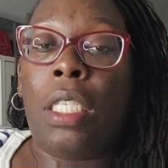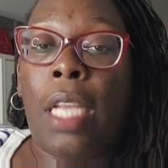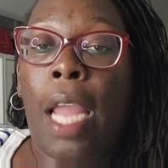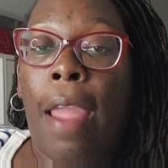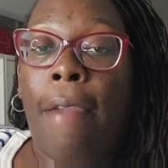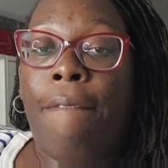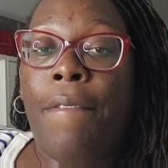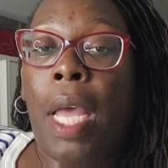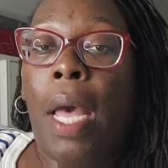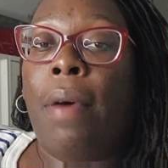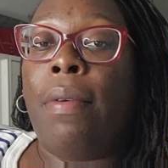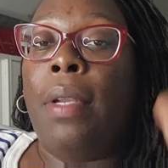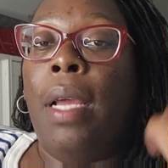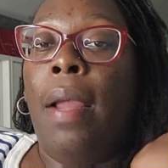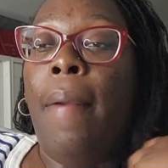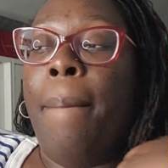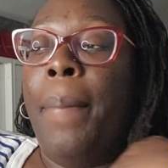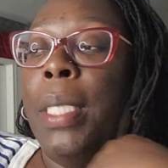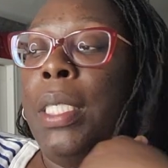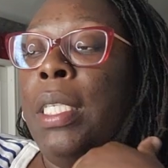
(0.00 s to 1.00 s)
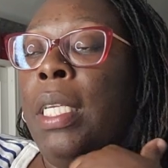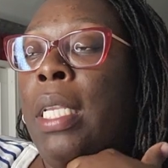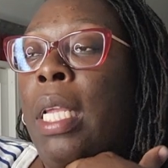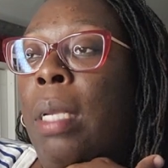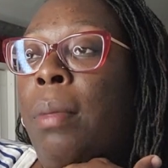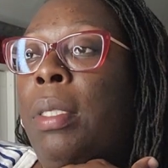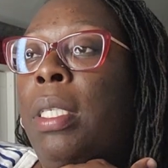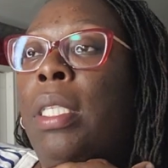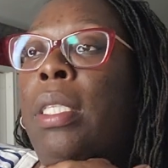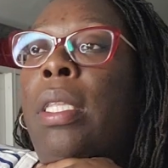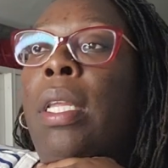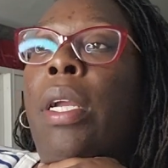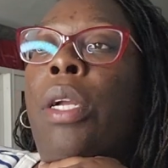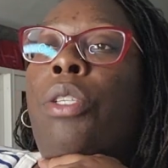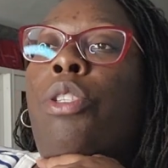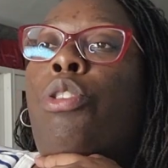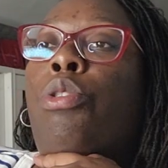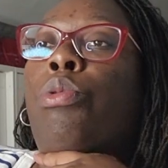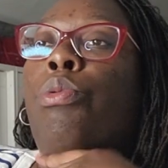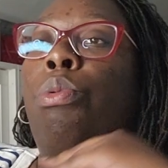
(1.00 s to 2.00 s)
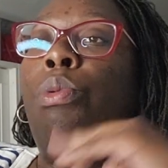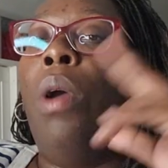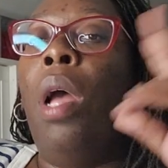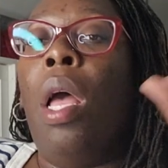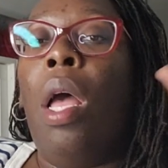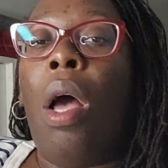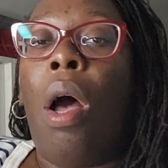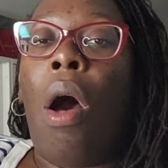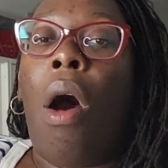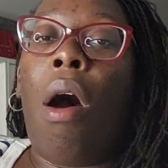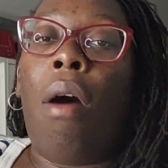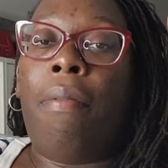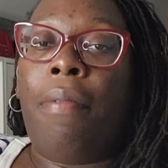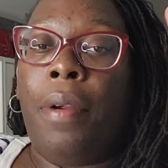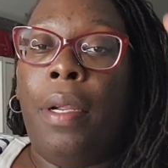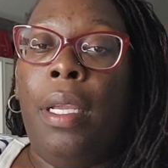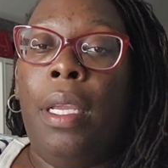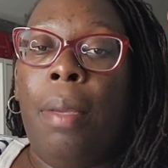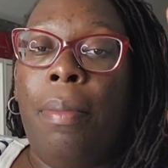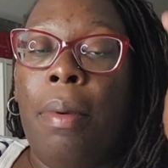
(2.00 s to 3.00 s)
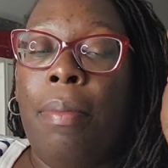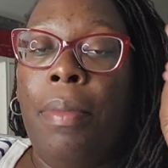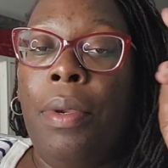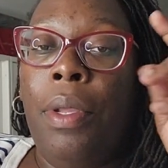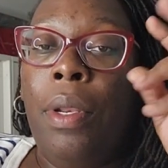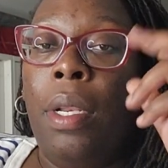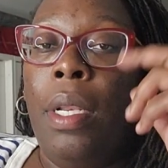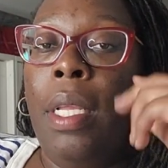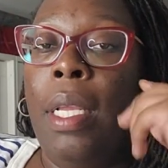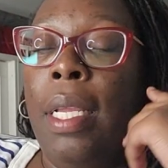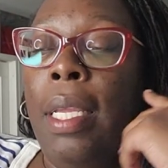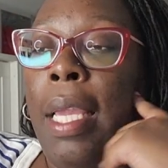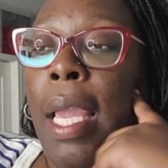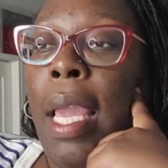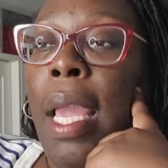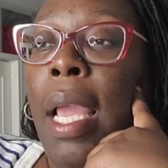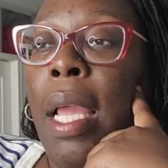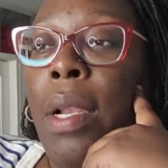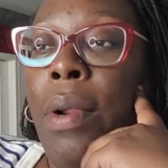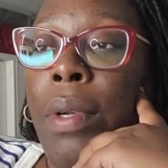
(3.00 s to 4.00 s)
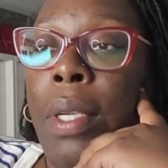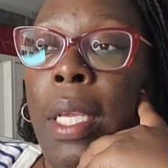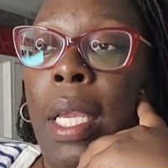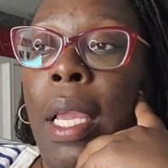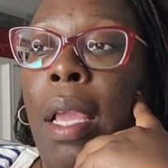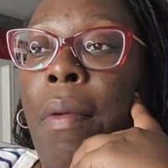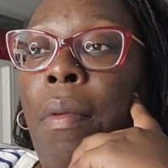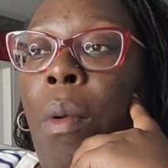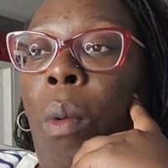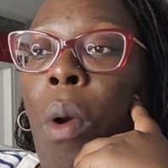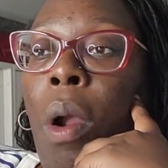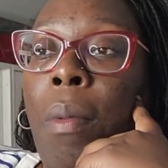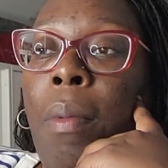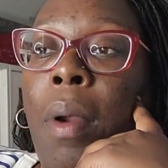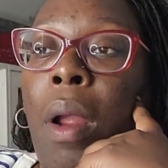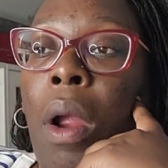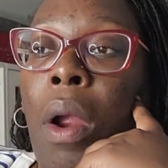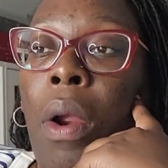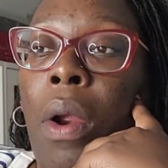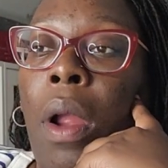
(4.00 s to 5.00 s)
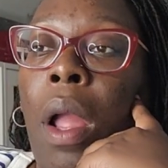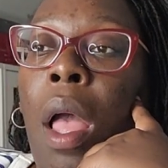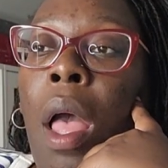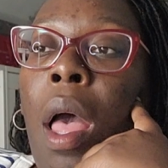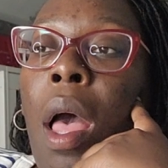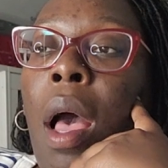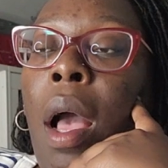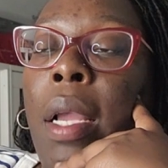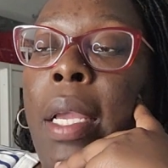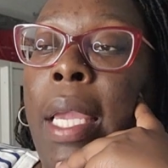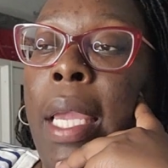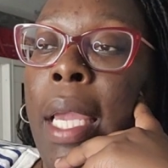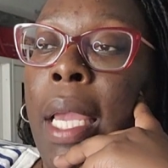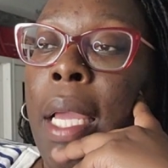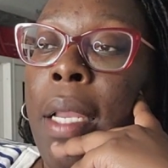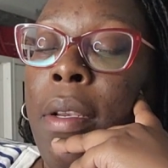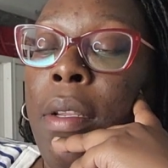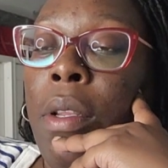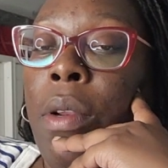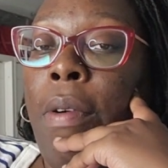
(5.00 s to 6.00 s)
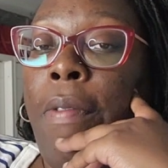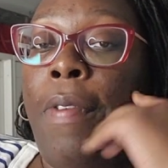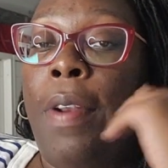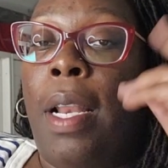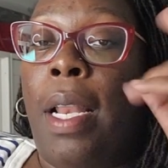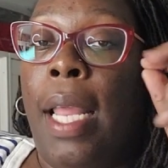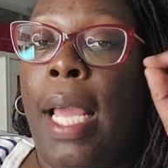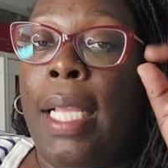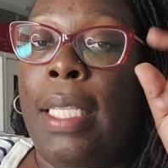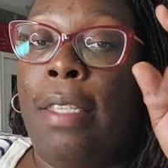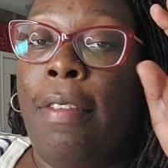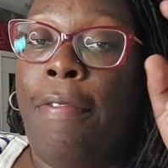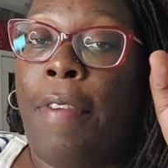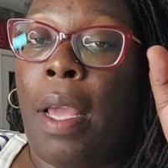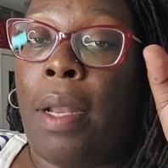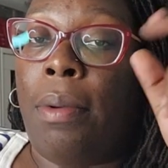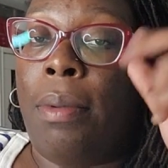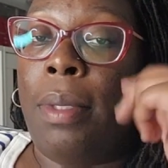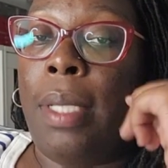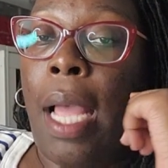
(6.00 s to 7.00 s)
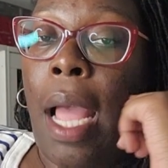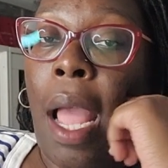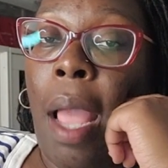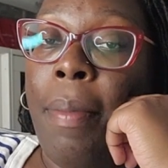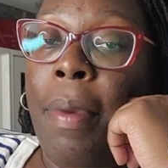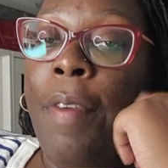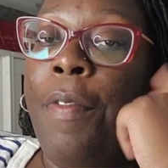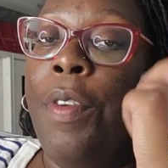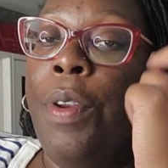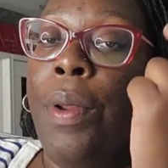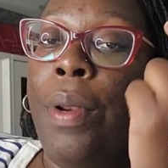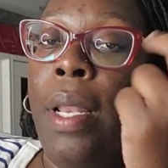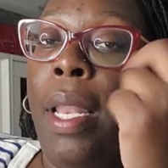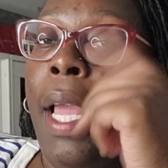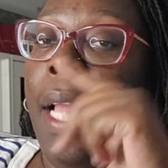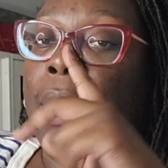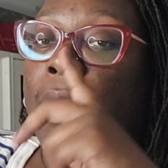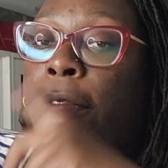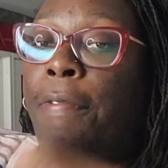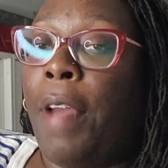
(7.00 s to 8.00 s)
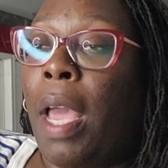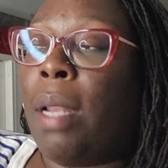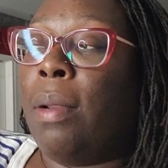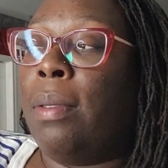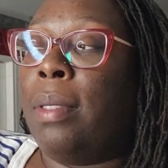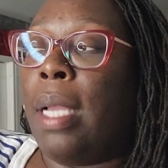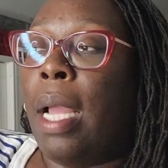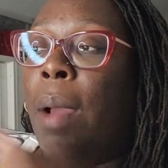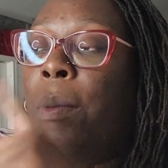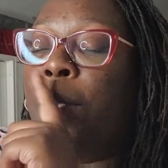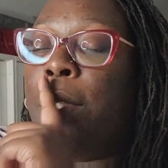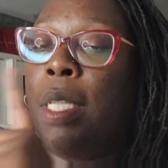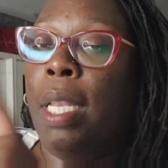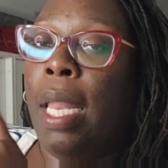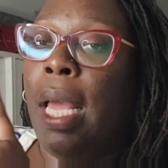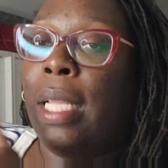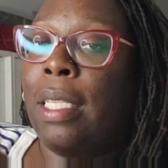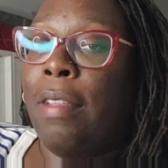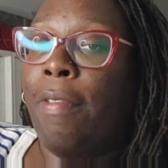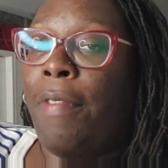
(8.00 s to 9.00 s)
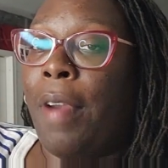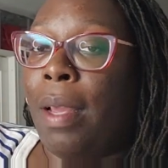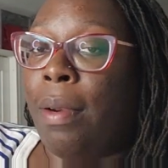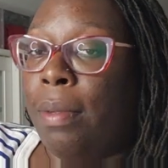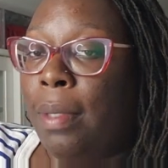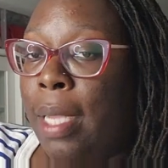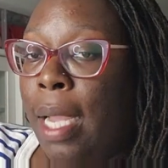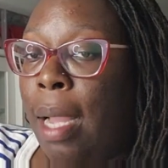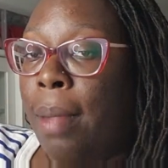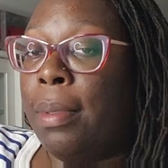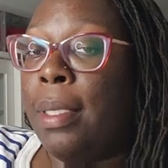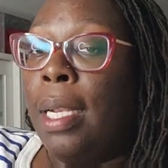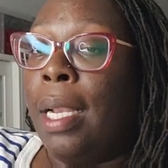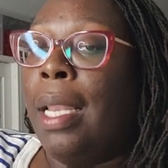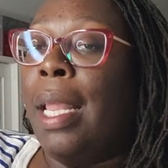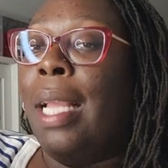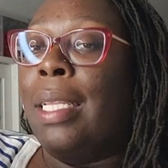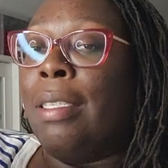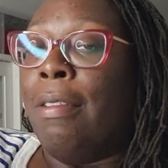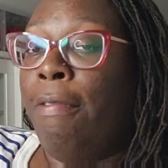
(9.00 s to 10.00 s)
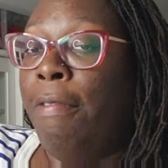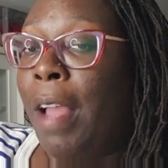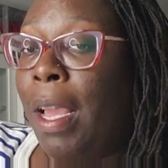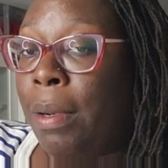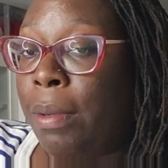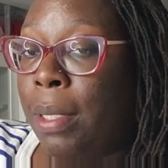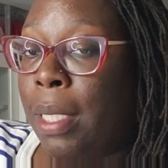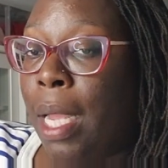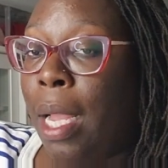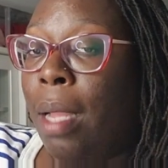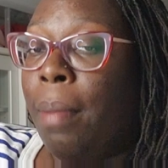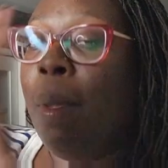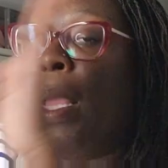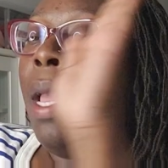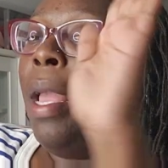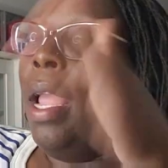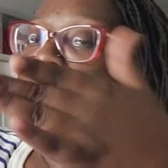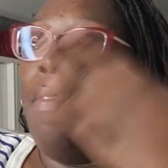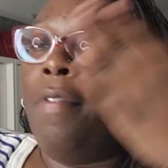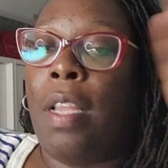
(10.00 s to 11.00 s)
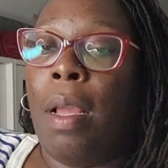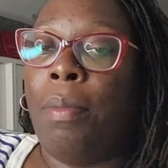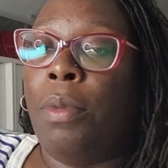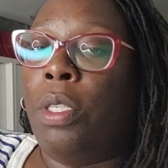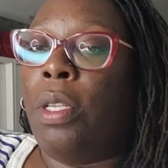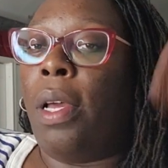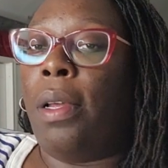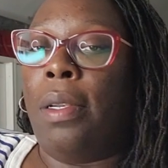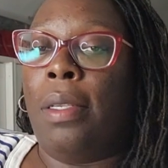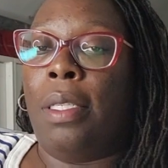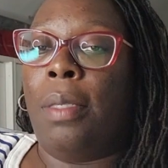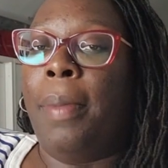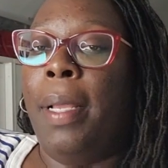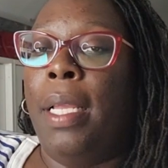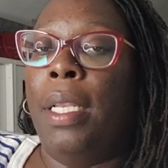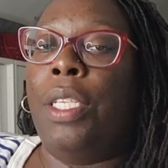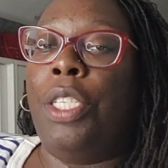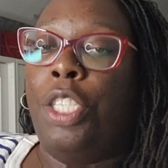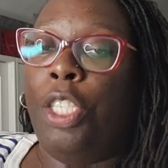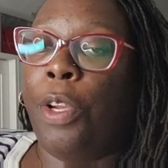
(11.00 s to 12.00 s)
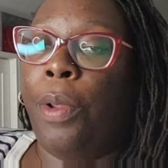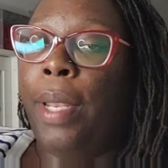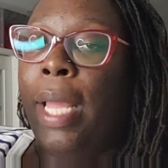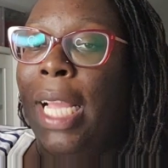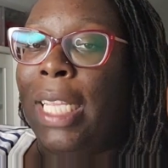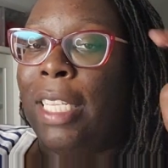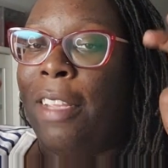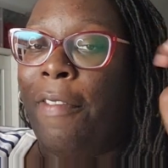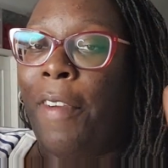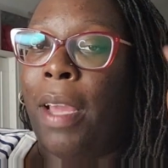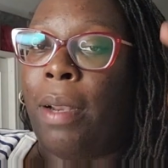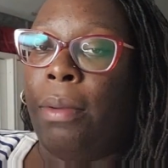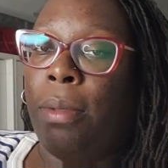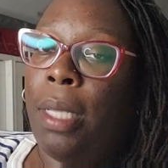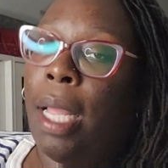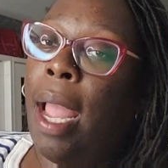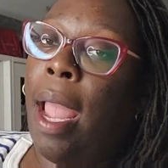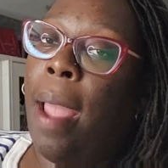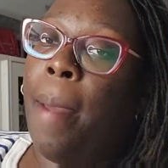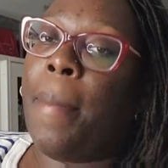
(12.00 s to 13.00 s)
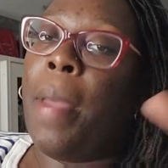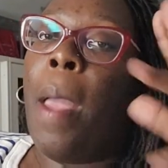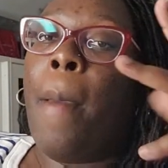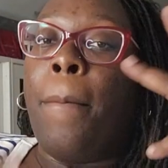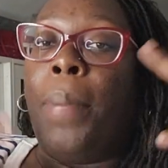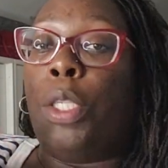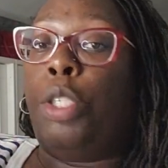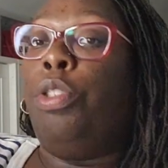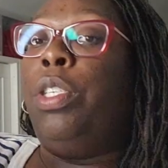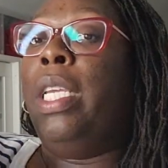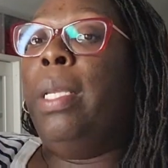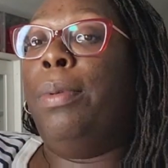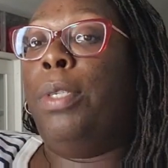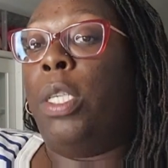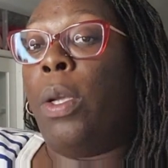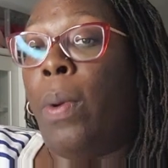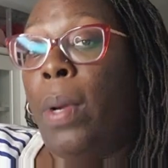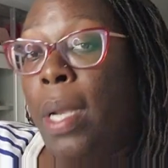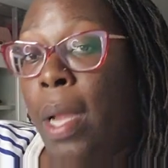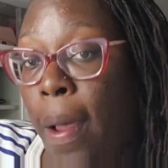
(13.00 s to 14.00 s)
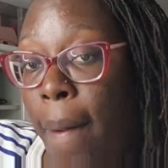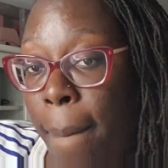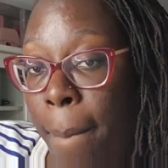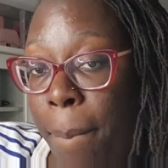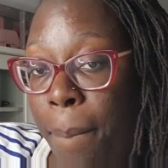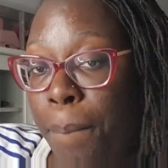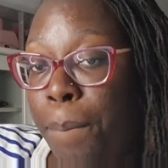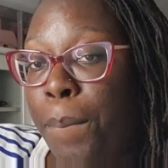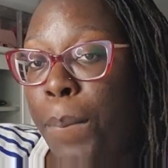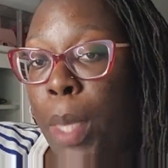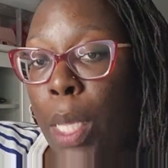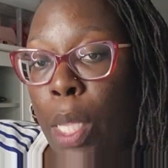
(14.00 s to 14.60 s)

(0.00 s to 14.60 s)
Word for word: She ain't found nothing, but she claims she's there to offer him immunity again, or to get him to work with her again, you know, for the last and final time, even though the last and final time was the last and final time to the last and final time. Every time you talk to this man, this is your last and final time, but you keep showing up,